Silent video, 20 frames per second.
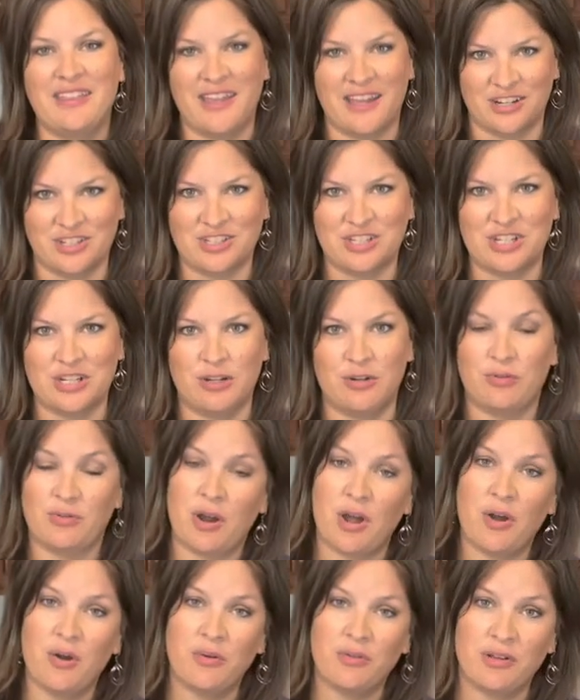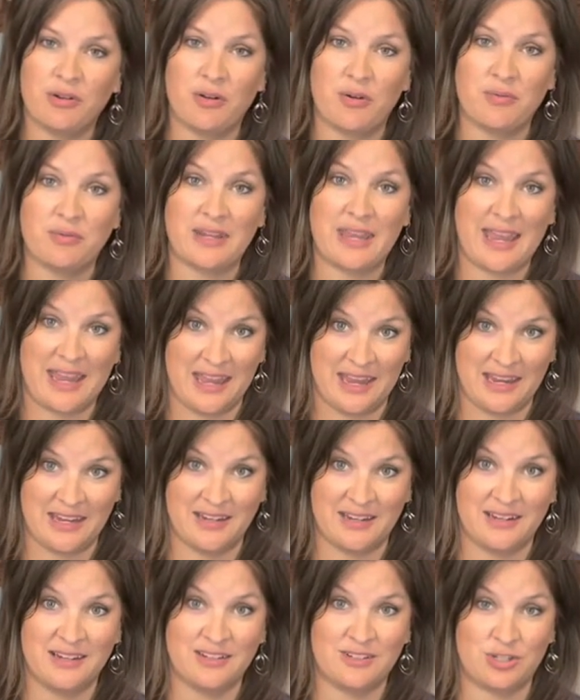They actually grow their own
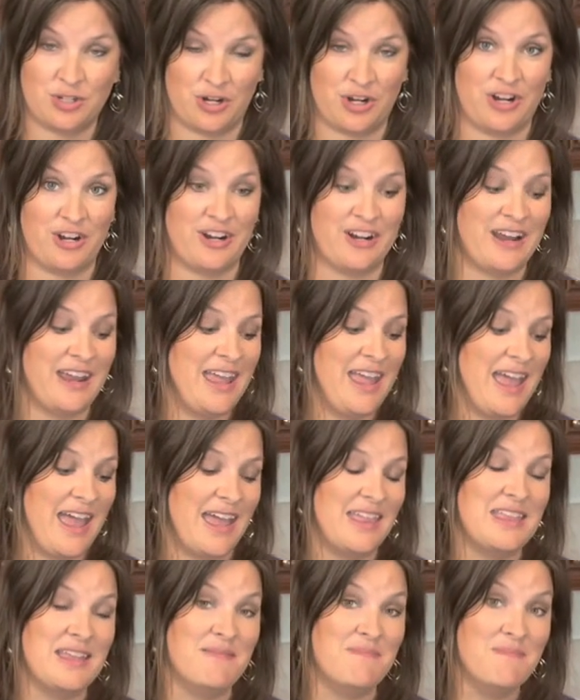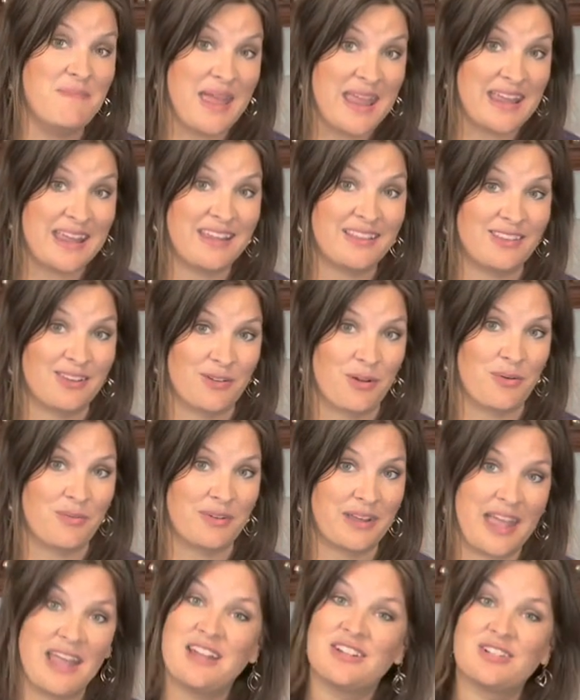cane sugar and then make their
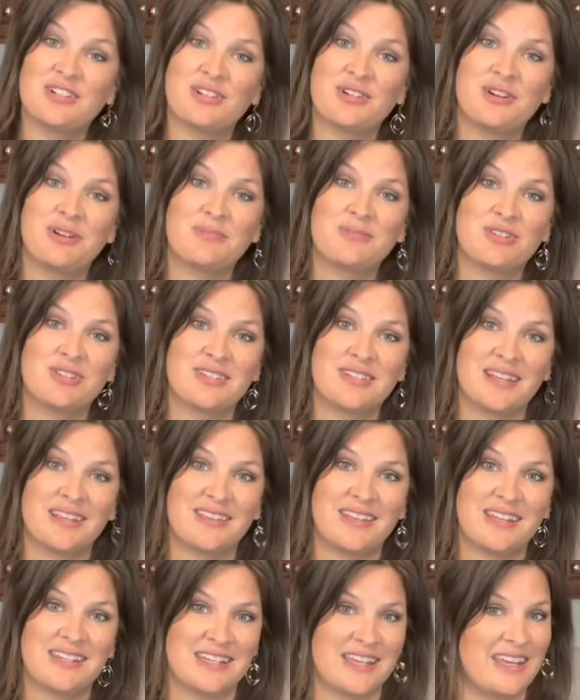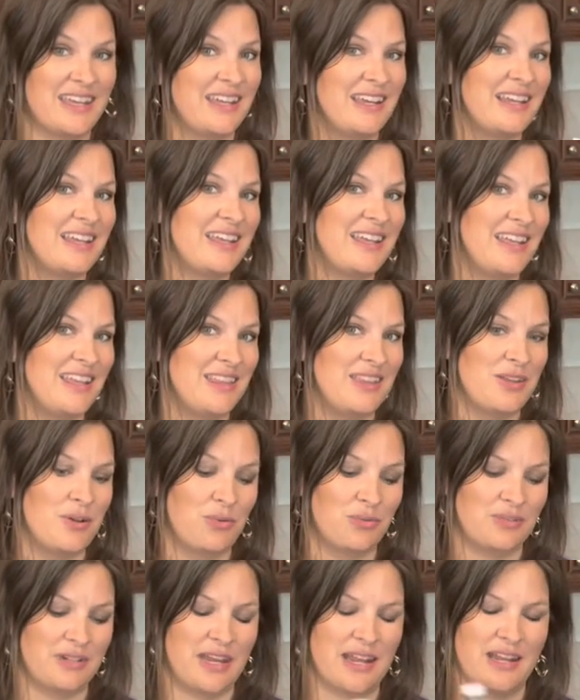own cane syrup just like they did in the
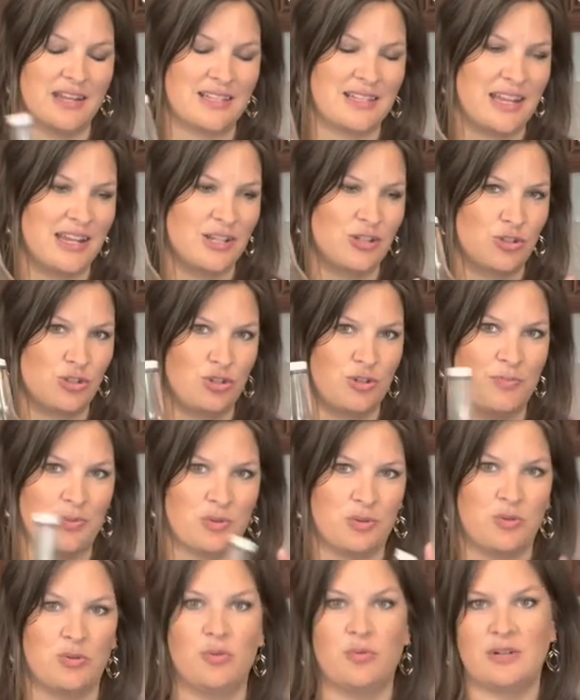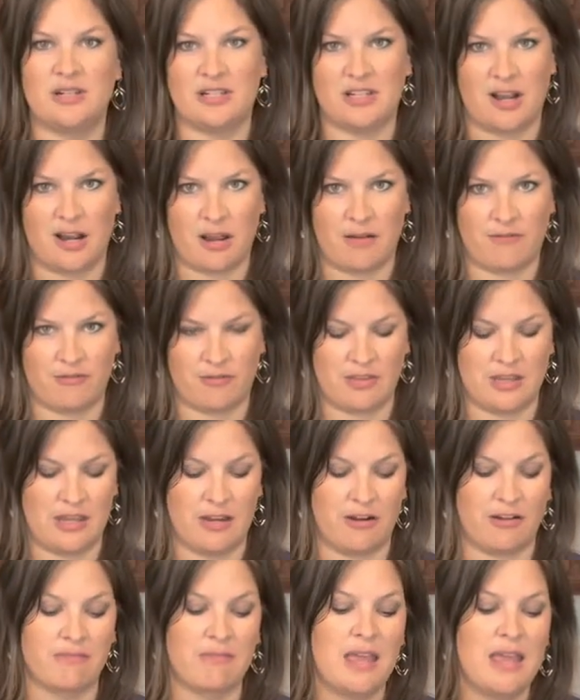olden days. And it's super cool. We stock it for the
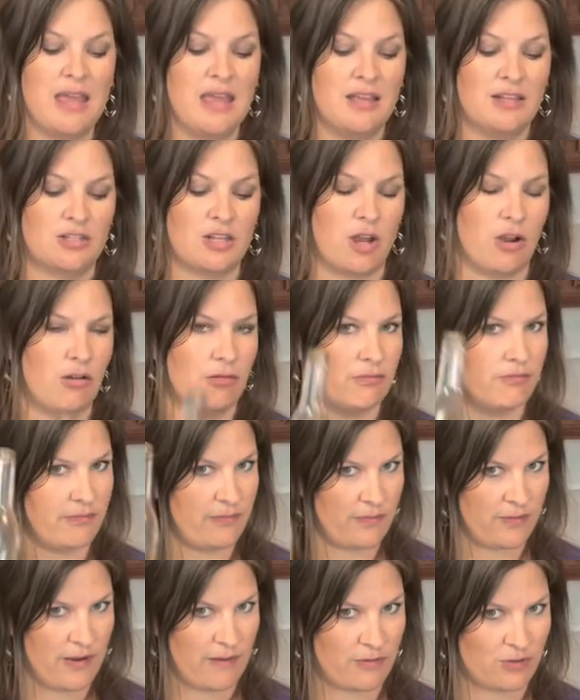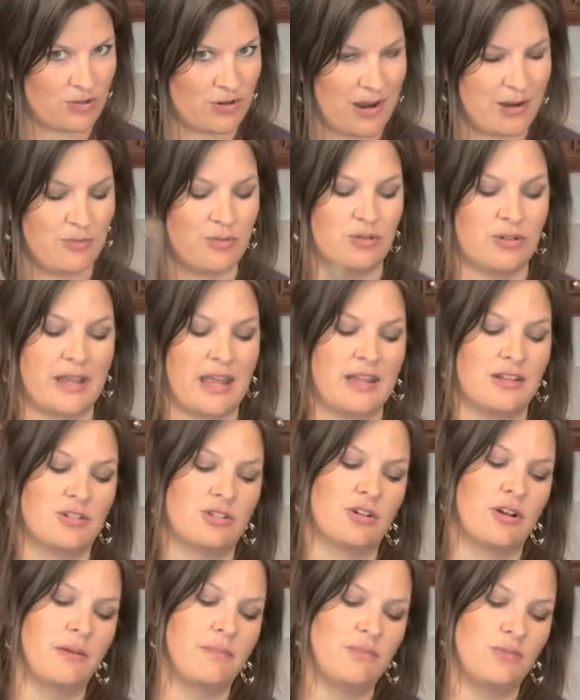year. So if you've never tried real cane
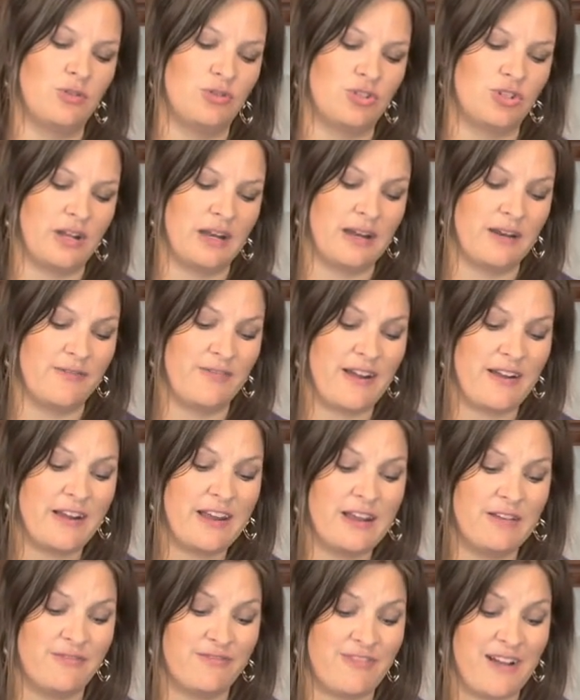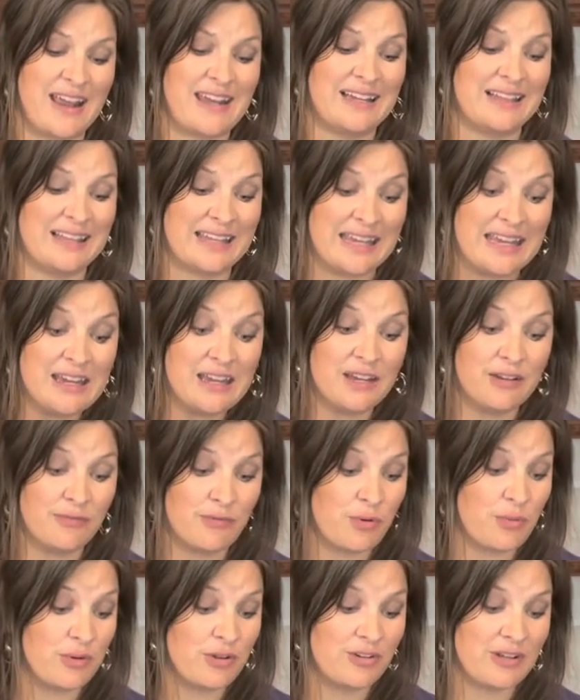syrup, you should. And if I can find a link
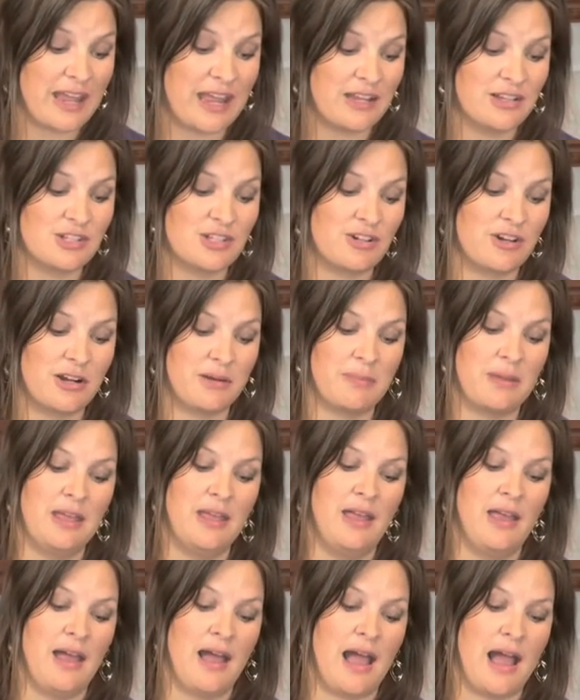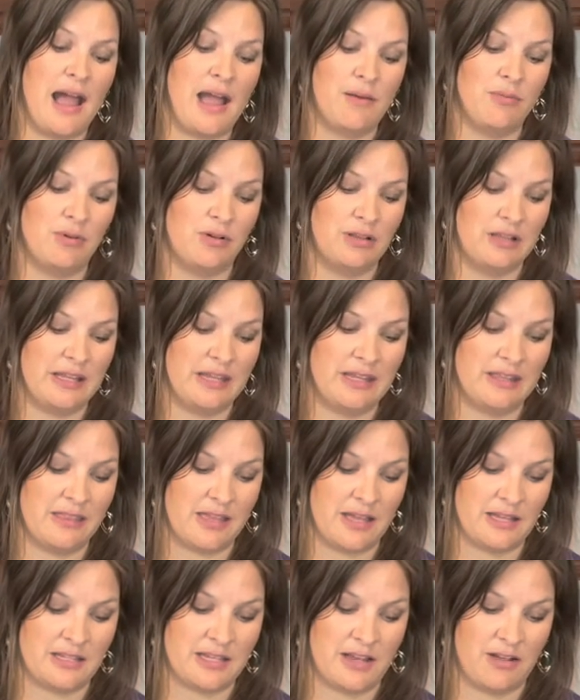for real cane syrup, I will link
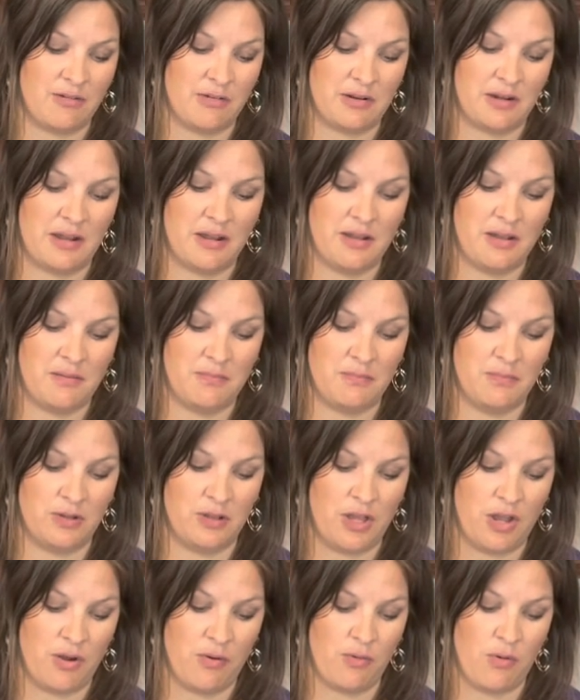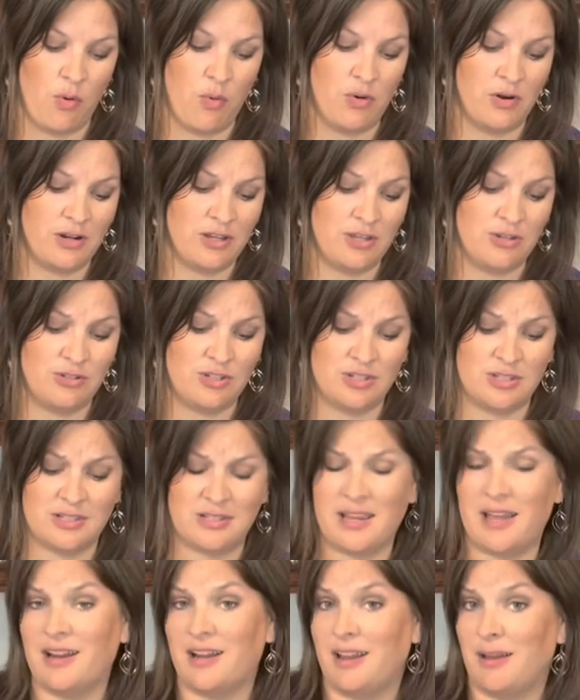that down below. Or you just
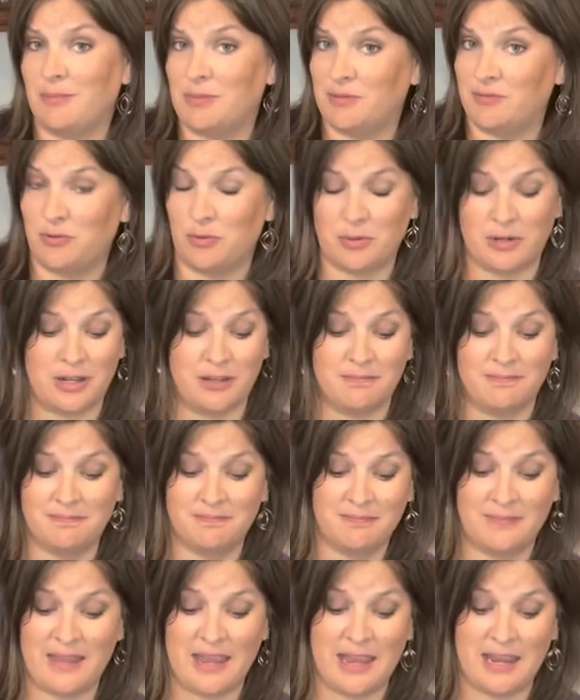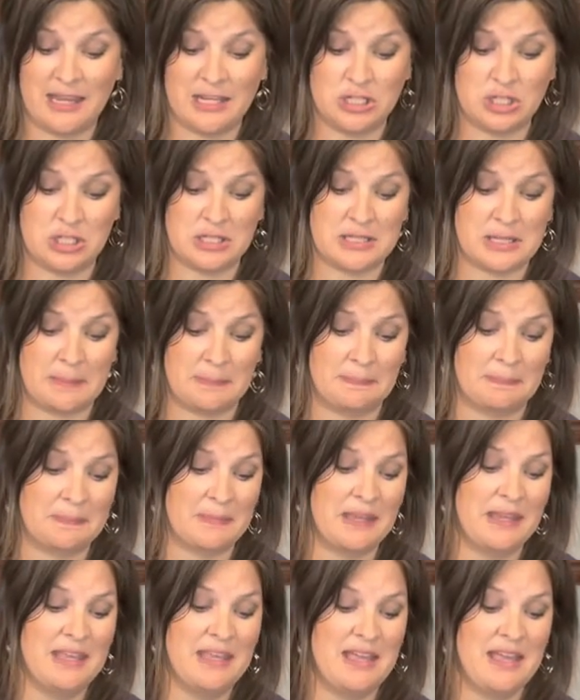got to come to Florida and get you some.
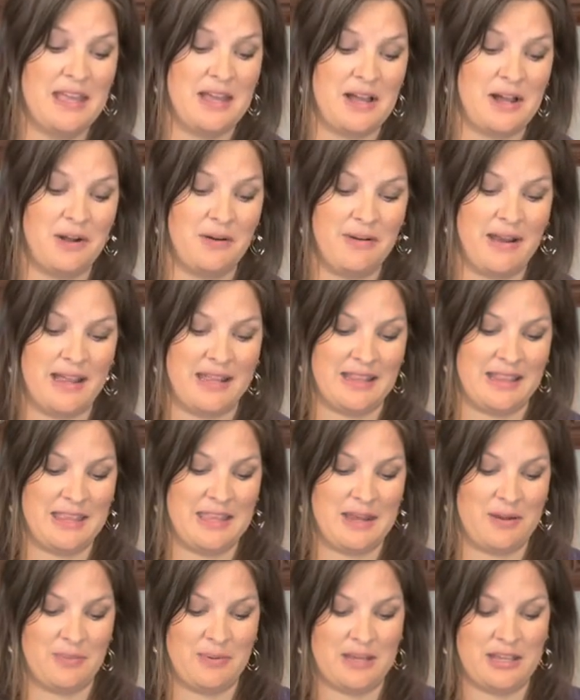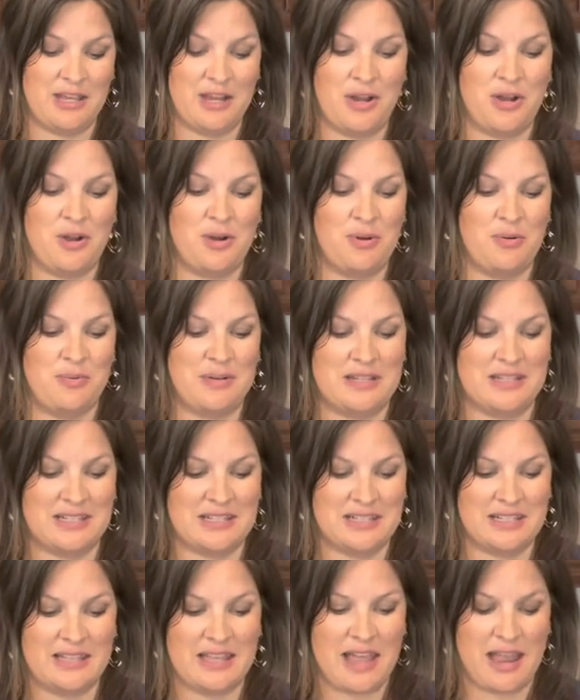All right, there we go. We
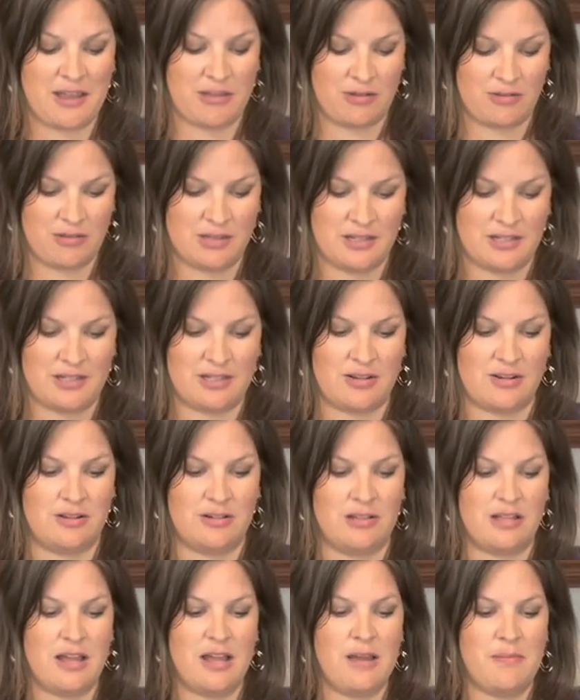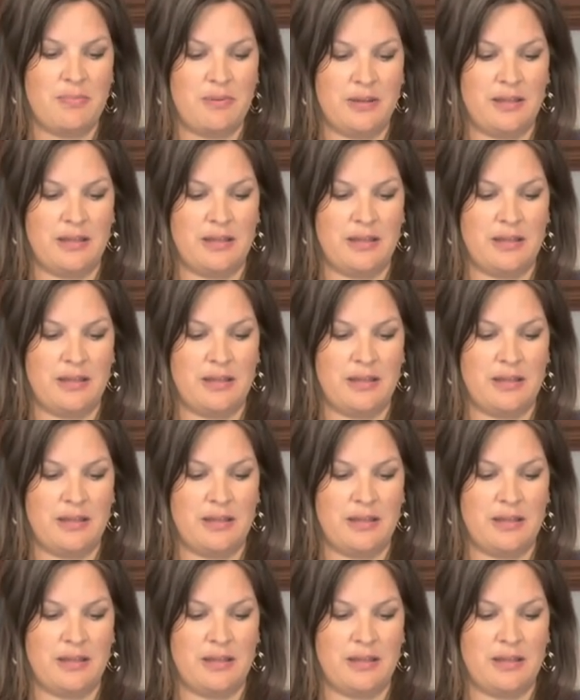slather this all up.